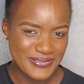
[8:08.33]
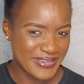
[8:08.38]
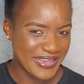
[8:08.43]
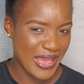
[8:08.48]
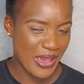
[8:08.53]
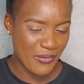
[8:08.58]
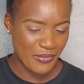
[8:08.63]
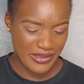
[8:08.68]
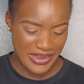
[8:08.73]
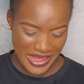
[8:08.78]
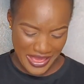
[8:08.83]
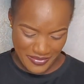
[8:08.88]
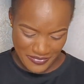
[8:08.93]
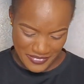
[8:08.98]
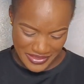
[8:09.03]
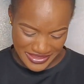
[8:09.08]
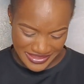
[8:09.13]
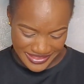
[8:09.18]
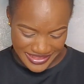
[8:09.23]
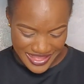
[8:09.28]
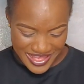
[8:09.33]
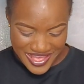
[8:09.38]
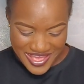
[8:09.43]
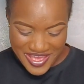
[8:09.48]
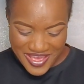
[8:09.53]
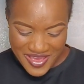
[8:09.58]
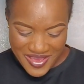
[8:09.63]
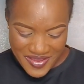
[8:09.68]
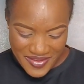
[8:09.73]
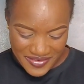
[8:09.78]
You get what I mean?
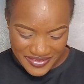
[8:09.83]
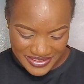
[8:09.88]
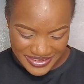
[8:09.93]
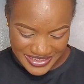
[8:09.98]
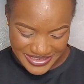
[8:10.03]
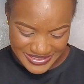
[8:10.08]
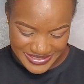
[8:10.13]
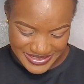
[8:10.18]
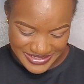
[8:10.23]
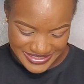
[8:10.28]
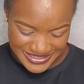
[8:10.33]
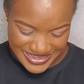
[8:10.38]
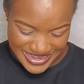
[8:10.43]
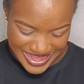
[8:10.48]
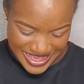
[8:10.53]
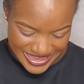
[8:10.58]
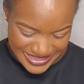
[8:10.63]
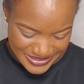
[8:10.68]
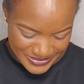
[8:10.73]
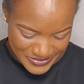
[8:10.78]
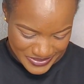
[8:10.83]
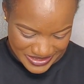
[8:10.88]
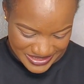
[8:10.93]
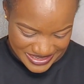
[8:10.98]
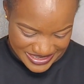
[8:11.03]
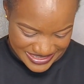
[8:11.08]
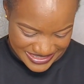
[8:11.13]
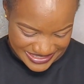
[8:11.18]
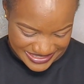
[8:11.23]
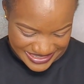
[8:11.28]
Okay, so the next
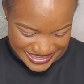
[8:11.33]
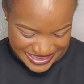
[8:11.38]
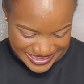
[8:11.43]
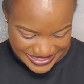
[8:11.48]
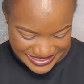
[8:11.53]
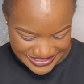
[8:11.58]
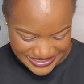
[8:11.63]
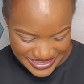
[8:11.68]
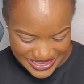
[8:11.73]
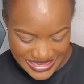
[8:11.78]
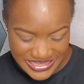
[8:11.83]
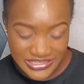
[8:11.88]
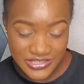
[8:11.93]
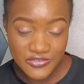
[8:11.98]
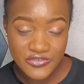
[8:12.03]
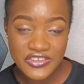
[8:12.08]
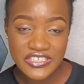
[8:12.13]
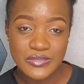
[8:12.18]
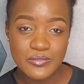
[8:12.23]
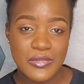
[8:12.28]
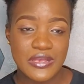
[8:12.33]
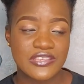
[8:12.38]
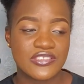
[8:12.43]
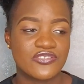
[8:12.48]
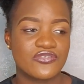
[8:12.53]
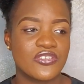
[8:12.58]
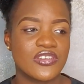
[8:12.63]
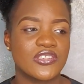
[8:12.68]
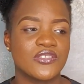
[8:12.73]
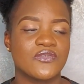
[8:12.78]
question says, is Christmas
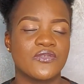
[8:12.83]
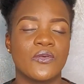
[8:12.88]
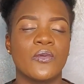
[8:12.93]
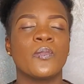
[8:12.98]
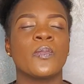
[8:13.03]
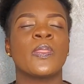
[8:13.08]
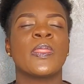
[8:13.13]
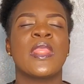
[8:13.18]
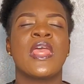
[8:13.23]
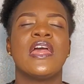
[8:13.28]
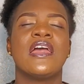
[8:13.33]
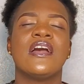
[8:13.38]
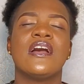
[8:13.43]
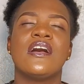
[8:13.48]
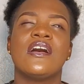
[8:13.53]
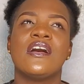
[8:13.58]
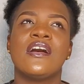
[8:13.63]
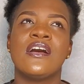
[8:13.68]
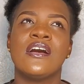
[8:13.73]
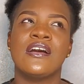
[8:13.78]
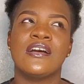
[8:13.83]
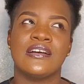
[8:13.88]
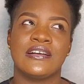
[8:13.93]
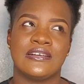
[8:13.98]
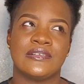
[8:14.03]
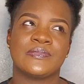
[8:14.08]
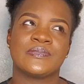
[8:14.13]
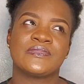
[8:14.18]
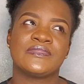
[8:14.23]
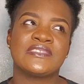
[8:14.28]
stressful?
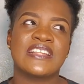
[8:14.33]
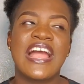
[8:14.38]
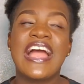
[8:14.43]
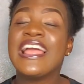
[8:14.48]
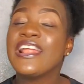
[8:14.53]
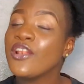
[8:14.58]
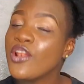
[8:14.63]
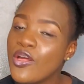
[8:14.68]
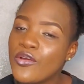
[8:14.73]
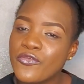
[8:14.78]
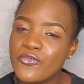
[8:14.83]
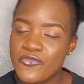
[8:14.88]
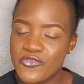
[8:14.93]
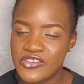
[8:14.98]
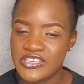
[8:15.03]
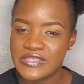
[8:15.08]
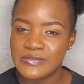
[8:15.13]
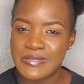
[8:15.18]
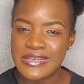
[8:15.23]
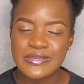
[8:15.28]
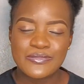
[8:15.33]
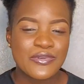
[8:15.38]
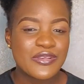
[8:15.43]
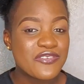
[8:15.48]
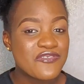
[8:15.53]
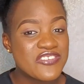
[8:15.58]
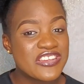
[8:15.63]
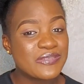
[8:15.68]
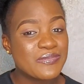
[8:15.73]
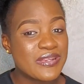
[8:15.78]
I love Christmas,
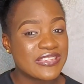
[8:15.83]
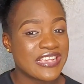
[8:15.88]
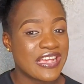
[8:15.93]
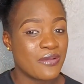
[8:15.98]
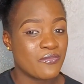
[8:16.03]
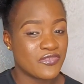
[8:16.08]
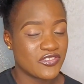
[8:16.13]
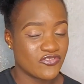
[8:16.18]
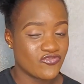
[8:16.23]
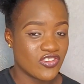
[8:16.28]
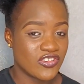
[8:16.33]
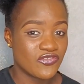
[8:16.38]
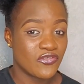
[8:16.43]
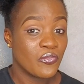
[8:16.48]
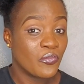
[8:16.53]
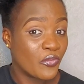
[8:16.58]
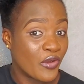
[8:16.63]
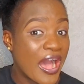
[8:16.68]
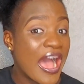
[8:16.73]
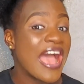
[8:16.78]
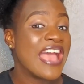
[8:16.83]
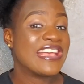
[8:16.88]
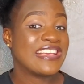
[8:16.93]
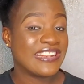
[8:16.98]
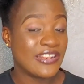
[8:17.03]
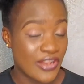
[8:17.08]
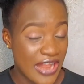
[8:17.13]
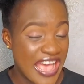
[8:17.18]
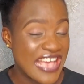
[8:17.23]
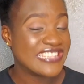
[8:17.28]
but Christmas can be stressful. But
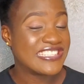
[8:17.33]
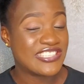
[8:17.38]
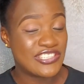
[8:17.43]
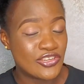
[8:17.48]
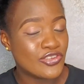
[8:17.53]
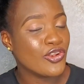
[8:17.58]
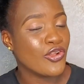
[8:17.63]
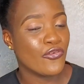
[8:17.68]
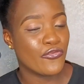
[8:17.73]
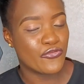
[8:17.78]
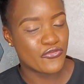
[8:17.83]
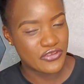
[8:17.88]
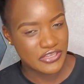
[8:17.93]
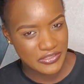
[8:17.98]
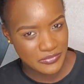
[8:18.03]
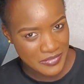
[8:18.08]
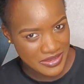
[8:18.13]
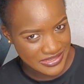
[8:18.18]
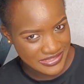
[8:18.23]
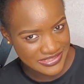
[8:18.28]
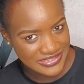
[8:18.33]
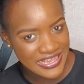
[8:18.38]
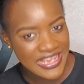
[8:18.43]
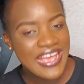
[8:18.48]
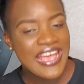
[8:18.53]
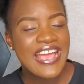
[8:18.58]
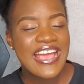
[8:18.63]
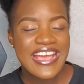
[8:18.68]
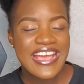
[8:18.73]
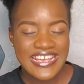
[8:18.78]
I still love Christmas.
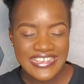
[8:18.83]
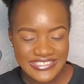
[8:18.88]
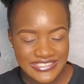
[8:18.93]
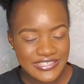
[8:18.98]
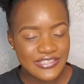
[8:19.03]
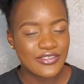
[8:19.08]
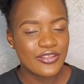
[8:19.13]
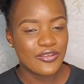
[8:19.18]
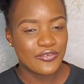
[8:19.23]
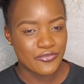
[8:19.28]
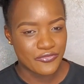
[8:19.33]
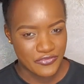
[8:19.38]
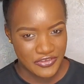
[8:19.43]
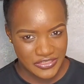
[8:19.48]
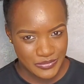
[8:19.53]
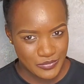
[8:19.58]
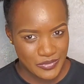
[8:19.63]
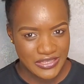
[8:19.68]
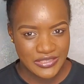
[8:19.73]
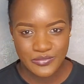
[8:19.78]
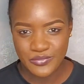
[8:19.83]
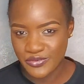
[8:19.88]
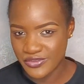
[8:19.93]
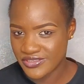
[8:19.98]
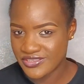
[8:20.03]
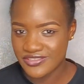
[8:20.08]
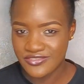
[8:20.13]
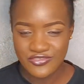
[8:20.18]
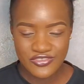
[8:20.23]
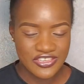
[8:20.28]
I still love Christmas,
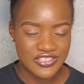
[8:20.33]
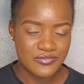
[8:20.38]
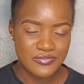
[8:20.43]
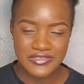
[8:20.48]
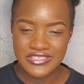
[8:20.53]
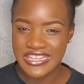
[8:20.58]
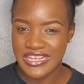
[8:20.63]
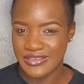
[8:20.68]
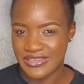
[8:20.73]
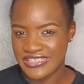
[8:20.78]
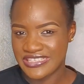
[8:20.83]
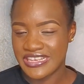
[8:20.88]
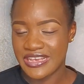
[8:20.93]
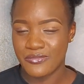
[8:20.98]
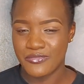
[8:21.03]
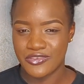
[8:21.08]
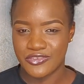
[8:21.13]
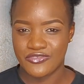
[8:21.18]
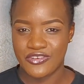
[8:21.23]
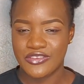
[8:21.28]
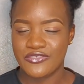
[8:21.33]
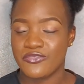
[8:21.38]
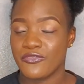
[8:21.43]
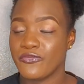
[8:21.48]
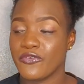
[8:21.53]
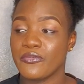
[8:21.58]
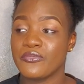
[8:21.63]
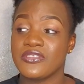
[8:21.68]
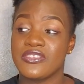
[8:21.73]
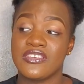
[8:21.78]
but trust me, it can be stressful.
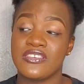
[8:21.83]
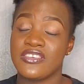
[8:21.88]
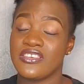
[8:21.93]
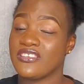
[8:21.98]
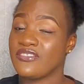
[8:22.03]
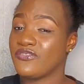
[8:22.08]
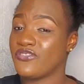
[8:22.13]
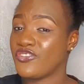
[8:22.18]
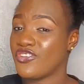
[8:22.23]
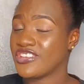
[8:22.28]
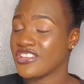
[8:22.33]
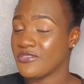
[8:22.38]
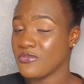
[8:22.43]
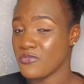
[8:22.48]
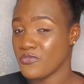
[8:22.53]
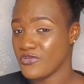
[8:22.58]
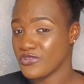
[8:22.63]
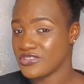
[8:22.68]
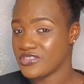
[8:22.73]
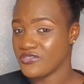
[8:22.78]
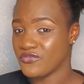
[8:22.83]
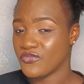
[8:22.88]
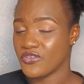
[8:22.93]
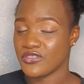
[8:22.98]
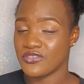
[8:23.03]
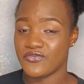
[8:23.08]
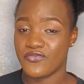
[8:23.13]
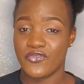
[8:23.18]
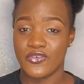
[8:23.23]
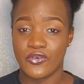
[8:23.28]
From the videos I've been posting
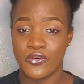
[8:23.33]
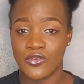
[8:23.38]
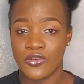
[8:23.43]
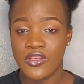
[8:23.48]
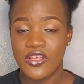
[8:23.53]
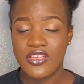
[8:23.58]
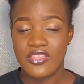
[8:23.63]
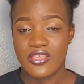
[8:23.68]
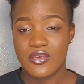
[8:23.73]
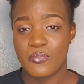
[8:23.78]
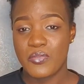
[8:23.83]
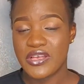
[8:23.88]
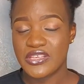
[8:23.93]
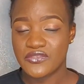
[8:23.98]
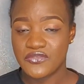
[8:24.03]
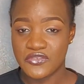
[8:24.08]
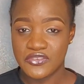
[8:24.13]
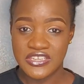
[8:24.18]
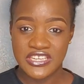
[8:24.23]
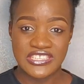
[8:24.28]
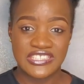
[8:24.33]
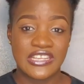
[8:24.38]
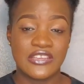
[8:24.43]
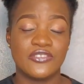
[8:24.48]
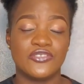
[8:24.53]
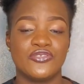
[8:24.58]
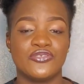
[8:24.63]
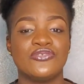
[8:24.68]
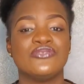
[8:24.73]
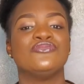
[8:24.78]
for the past few days, now
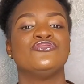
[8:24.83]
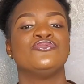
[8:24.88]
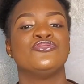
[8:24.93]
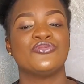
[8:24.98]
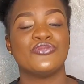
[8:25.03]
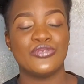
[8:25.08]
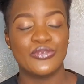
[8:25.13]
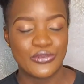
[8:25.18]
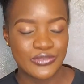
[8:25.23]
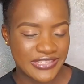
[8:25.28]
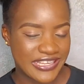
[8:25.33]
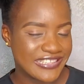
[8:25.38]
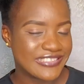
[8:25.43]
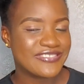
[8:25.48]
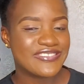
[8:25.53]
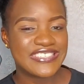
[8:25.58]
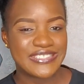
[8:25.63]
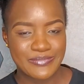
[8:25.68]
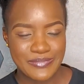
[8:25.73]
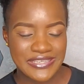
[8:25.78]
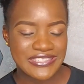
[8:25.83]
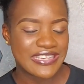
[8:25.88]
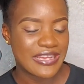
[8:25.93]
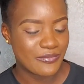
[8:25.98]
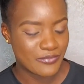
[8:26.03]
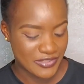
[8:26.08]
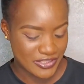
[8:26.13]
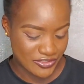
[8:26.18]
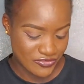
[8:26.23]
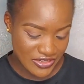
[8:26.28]
you should know that Christmas
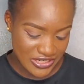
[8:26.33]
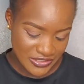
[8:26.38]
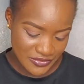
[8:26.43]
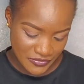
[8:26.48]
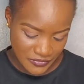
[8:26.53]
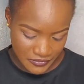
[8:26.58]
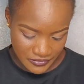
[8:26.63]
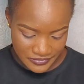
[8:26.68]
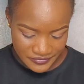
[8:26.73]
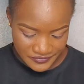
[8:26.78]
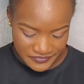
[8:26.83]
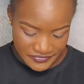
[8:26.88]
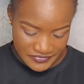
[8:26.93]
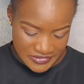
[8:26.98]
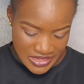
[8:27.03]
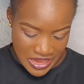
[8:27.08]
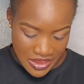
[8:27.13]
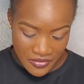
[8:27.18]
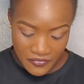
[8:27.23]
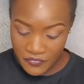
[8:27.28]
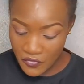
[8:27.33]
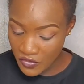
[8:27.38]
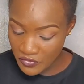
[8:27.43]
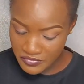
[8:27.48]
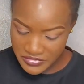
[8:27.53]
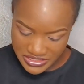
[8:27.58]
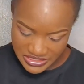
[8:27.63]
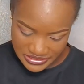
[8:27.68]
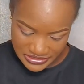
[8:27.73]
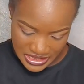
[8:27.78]
can be stressful. For
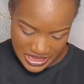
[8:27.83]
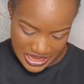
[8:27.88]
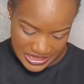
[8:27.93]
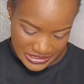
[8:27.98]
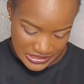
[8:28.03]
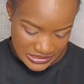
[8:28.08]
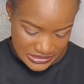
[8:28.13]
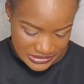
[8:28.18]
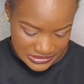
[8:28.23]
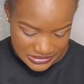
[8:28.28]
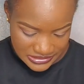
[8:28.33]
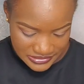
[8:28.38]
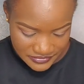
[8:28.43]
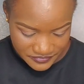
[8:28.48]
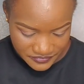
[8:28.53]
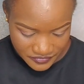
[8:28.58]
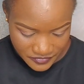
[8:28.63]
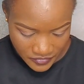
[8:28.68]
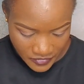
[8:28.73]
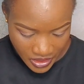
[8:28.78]
me, at least.